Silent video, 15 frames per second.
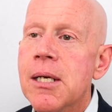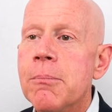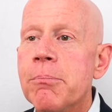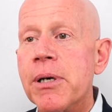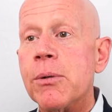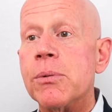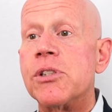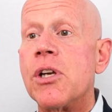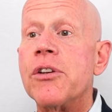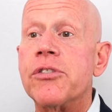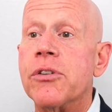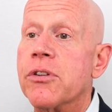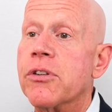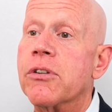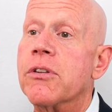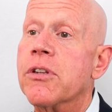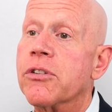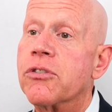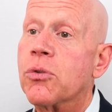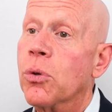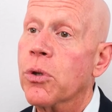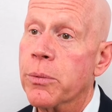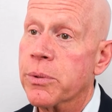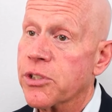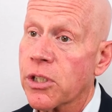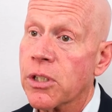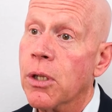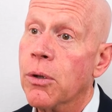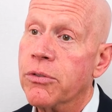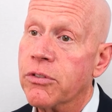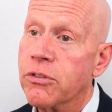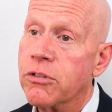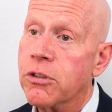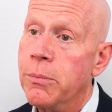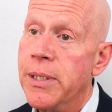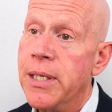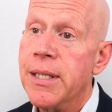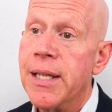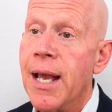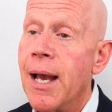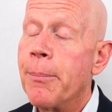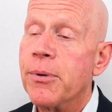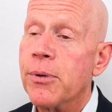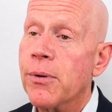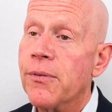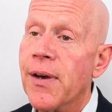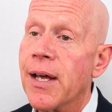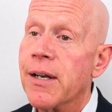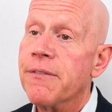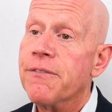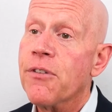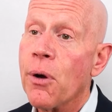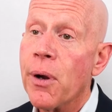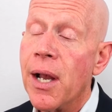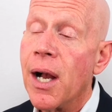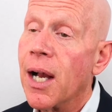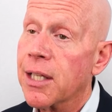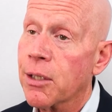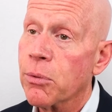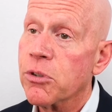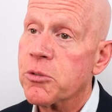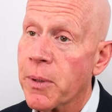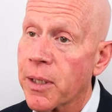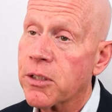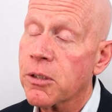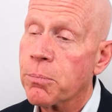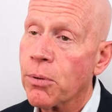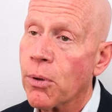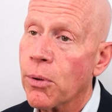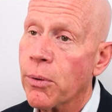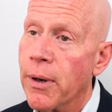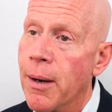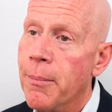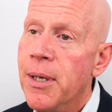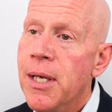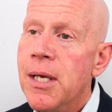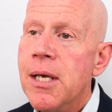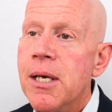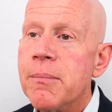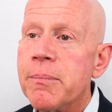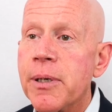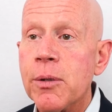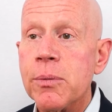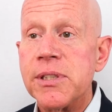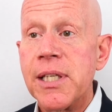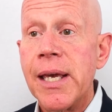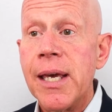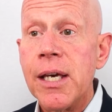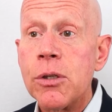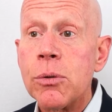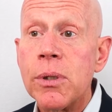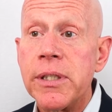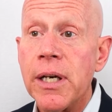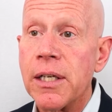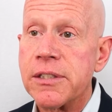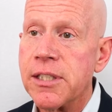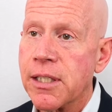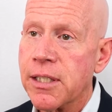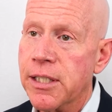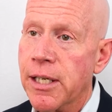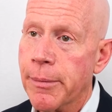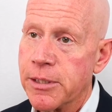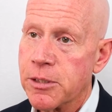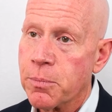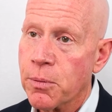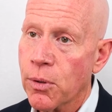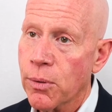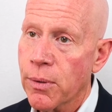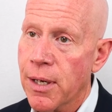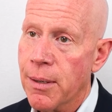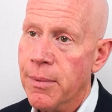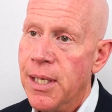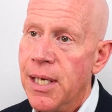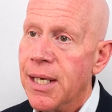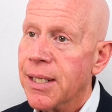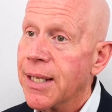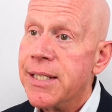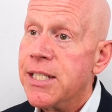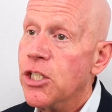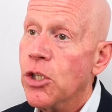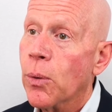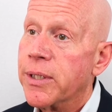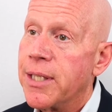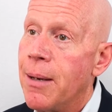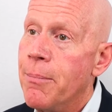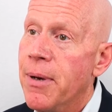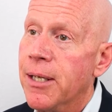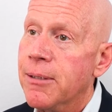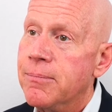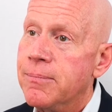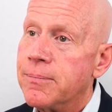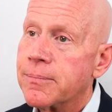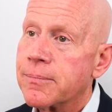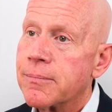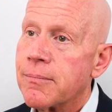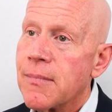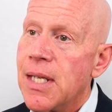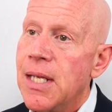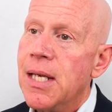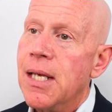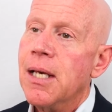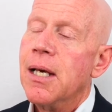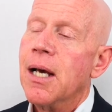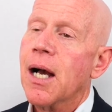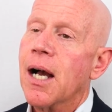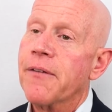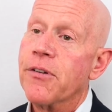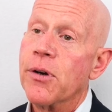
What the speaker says: But it was also the school that was the closest to me, and they happened to have had a very highly respected program, but it was a heterodox economics program, and I didn't know what that meant.